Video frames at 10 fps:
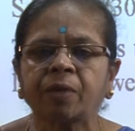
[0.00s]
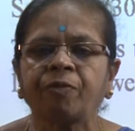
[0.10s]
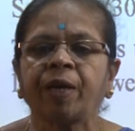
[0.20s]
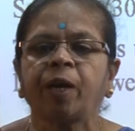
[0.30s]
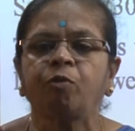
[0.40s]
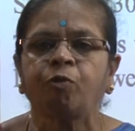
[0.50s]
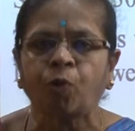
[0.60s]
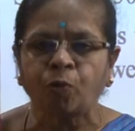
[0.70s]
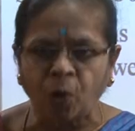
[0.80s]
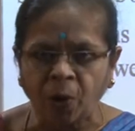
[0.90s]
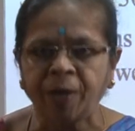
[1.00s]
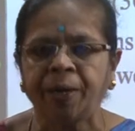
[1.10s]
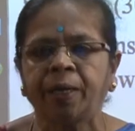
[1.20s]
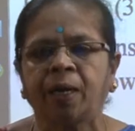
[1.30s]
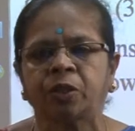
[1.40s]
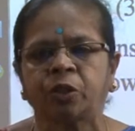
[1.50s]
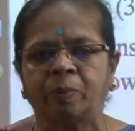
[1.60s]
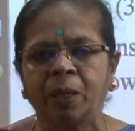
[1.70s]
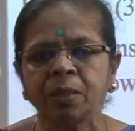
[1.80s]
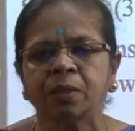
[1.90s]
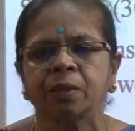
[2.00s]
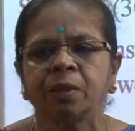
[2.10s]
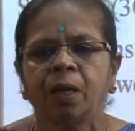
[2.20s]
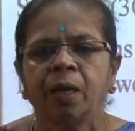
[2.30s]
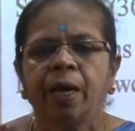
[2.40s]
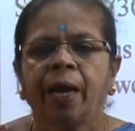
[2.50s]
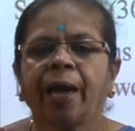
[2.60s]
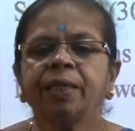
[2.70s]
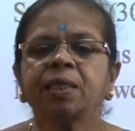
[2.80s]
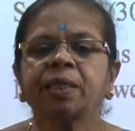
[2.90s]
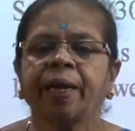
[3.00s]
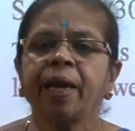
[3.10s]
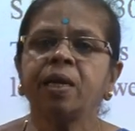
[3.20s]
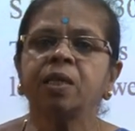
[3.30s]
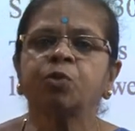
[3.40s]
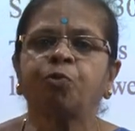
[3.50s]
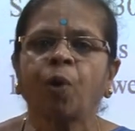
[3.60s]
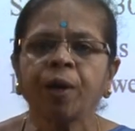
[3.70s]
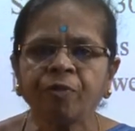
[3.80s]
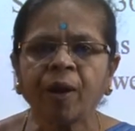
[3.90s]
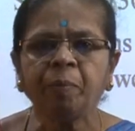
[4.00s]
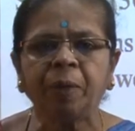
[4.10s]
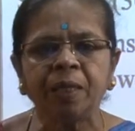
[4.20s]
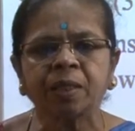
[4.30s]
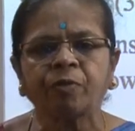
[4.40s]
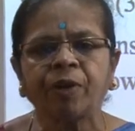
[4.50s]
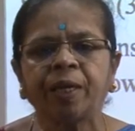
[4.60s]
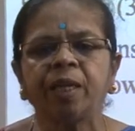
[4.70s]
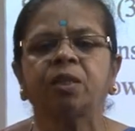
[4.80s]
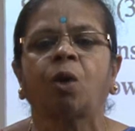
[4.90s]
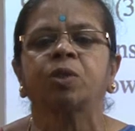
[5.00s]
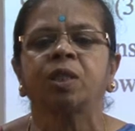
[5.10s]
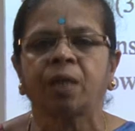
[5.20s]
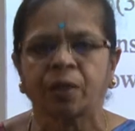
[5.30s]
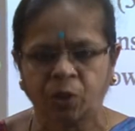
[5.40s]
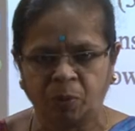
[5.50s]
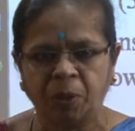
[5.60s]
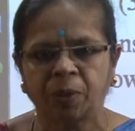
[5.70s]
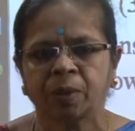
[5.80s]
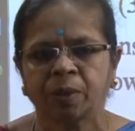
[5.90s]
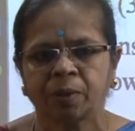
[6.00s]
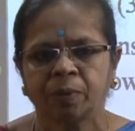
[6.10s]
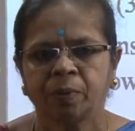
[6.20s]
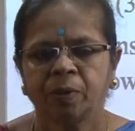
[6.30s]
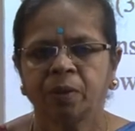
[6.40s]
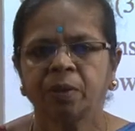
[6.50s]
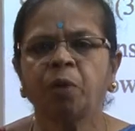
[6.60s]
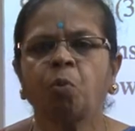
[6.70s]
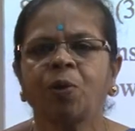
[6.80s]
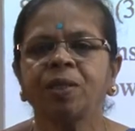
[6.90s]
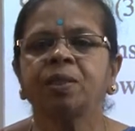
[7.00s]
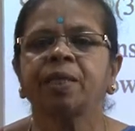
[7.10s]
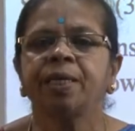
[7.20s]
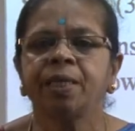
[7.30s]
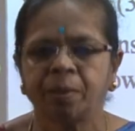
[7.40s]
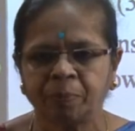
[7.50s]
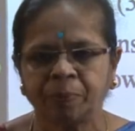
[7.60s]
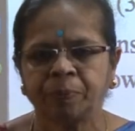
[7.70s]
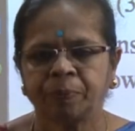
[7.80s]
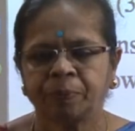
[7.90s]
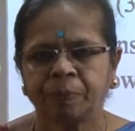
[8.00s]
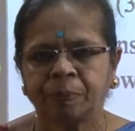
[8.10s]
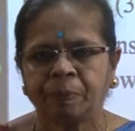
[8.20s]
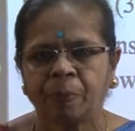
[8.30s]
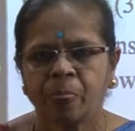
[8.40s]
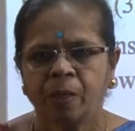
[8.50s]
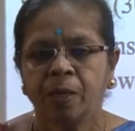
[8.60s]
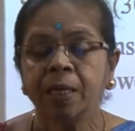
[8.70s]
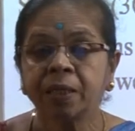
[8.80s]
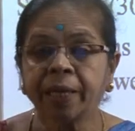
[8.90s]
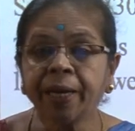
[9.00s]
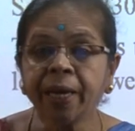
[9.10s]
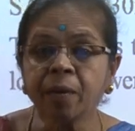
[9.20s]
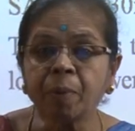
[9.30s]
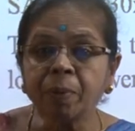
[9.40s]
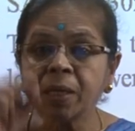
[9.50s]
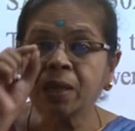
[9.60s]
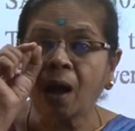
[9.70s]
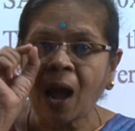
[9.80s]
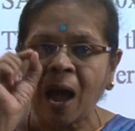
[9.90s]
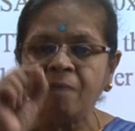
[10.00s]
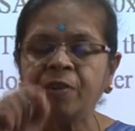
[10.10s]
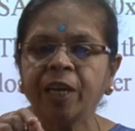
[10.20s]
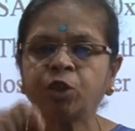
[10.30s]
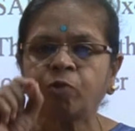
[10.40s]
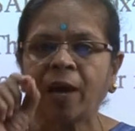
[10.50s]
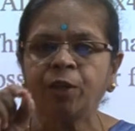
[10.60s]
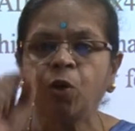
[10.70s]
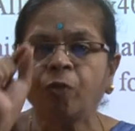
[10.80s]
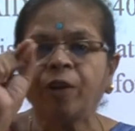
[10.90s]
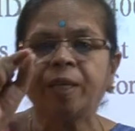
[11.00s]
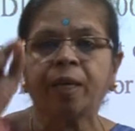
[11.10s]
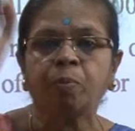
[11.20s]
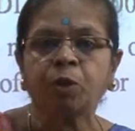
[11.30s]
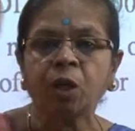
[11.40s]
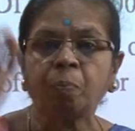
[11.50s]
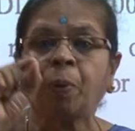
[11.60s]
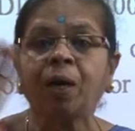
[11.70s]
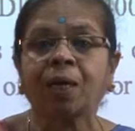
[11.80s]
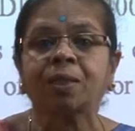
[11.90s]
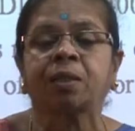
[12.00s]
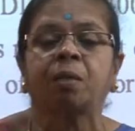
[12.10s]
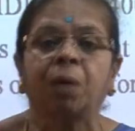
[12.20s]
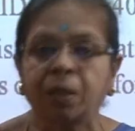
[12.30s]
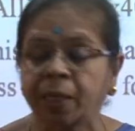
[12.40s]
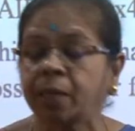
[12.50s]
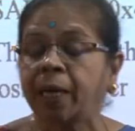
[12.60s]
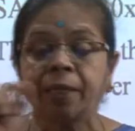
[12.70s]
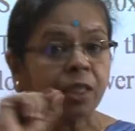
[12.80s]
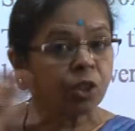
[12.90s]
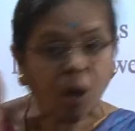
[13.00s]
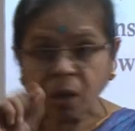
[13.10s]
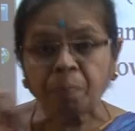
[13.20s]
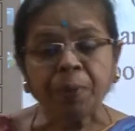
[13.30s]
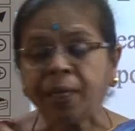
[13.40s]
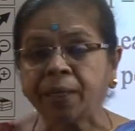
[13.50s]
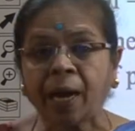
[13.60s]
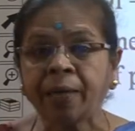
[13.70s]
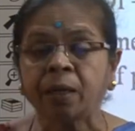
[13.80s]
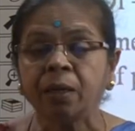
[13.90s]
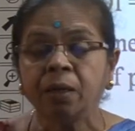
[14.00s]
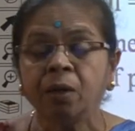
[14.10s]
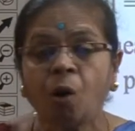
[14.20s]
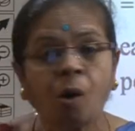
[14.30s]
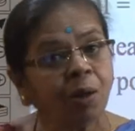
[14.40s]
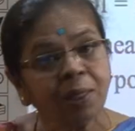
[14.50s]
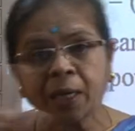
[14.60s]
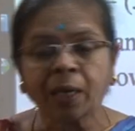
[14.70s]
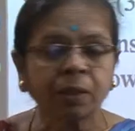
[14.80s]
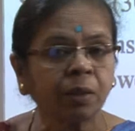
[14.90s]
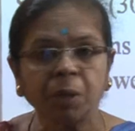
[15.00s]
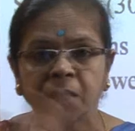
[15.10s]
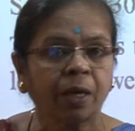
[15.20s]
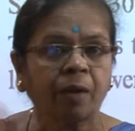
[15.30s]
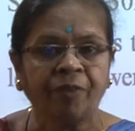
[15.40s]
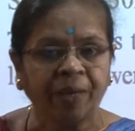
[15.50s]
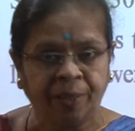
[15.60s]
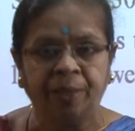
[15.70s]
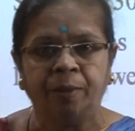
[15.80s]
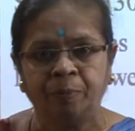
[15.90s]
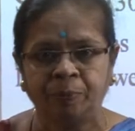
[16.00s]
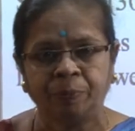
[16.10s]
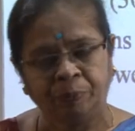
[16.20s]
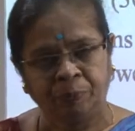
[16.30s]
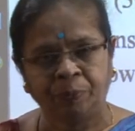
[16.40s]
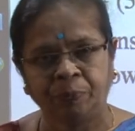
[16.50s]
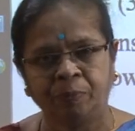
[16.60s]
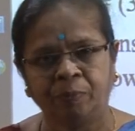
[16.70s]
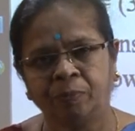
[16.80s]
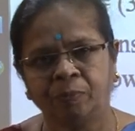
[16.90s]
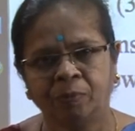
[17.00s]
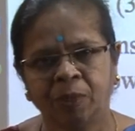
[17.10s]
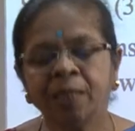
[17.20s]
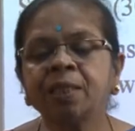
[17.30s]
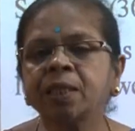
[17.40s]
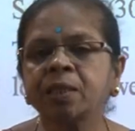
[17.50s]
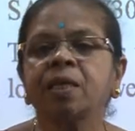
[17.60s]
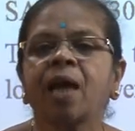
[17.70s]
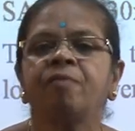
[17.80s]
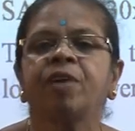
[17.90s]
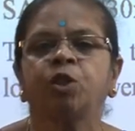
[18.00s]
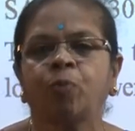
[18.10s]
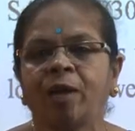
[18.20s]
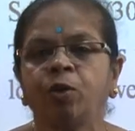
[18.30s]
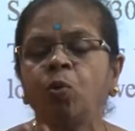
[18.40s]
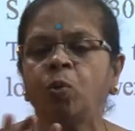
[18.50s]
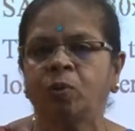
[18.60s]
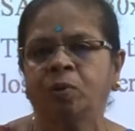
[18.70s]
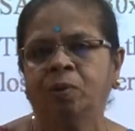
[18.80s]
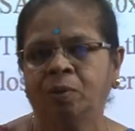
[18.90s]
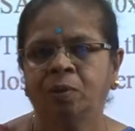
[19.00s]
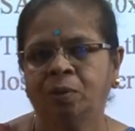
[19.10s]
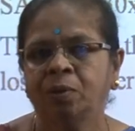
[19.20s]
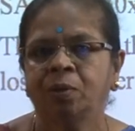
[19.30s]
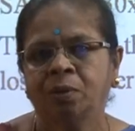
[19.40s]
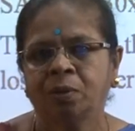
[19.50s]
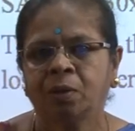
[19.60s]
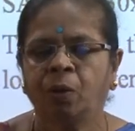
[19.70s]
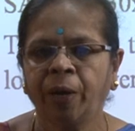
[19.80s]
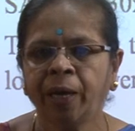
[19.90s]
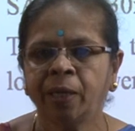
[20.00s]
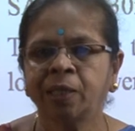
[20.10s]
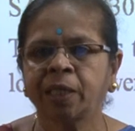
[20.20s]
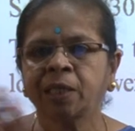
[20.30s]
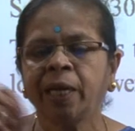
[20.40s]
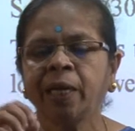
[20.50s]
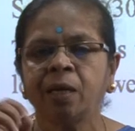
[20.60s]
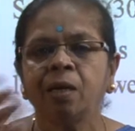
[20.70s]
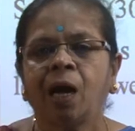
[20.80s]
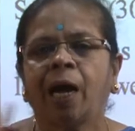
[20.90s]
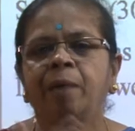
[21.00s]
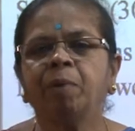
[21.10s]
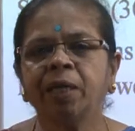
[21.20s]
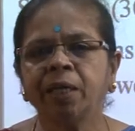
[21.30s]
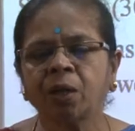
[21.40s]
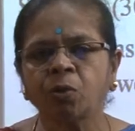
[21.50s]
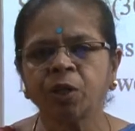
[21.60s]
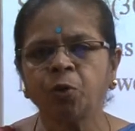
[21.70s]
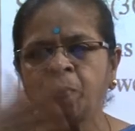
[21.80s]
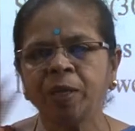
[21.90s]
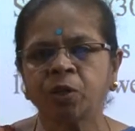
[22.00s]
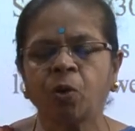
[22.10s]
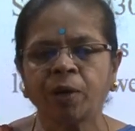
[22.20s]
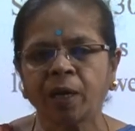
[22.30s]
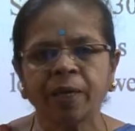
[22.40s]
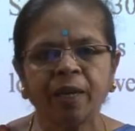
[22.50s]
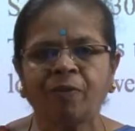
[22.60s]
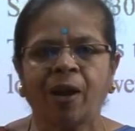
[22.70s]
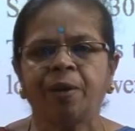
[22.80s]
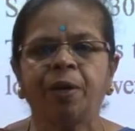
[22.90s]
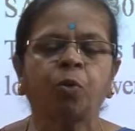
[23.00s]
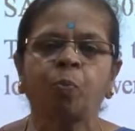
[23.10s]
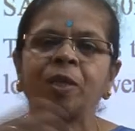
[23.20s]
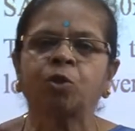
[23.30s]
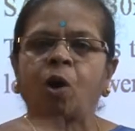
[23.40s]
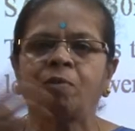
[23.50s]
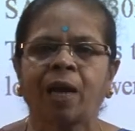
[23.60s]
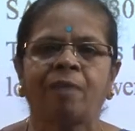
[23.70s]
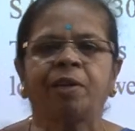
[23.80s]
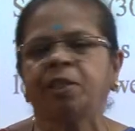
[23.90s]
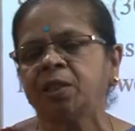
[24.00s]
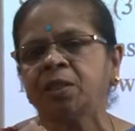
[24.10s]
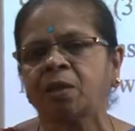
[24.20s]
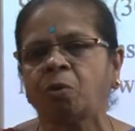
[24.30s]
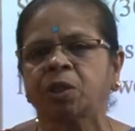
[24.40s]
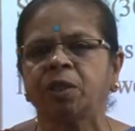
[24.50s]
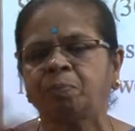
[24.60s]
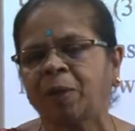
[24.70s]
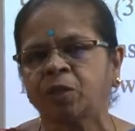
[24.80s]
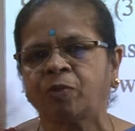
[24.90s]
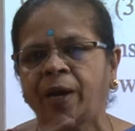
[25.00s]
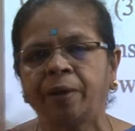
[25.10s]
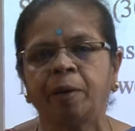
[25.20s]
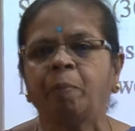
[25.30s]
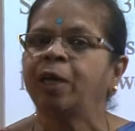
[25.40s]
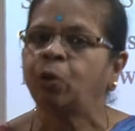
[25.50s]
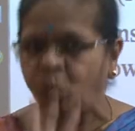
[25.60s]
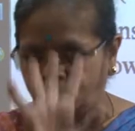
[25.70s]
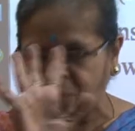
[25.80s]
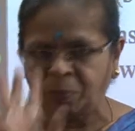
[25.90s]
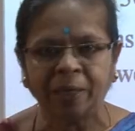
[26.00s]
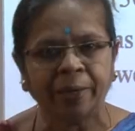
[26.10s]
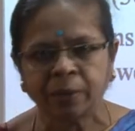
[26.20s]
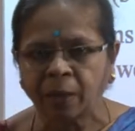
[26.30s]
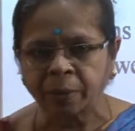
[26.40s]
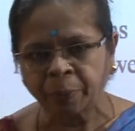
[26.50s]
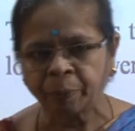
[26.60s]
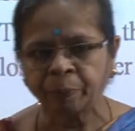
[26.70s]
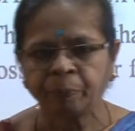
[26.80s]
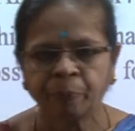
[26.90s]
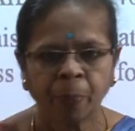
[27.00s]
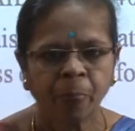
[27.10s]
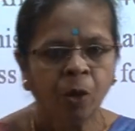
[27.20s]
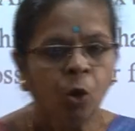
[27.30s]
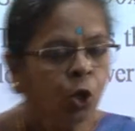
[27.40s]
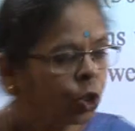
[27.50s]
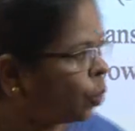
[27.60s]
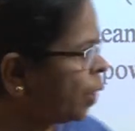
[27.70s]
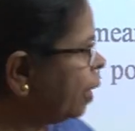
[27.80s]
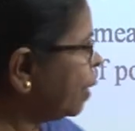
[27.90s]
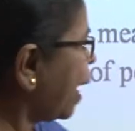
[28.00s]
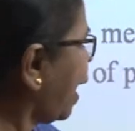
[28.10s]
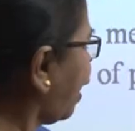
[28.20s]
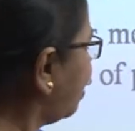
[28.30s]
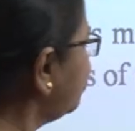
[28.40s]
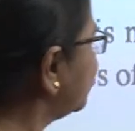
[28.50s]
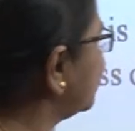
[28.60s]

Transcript: affecting 400 customers and the second is 45 minutes affecting 1000 customers. Then what is SAIDI? SAIDI remember is the average value of interruption per customer that, that does not mean that all the customers are affected. It is just an average value okay it's just like i am earning 1000 rupees you are earning 500 rupees so our average is 1000 plus 500 by 2 something like that so here I have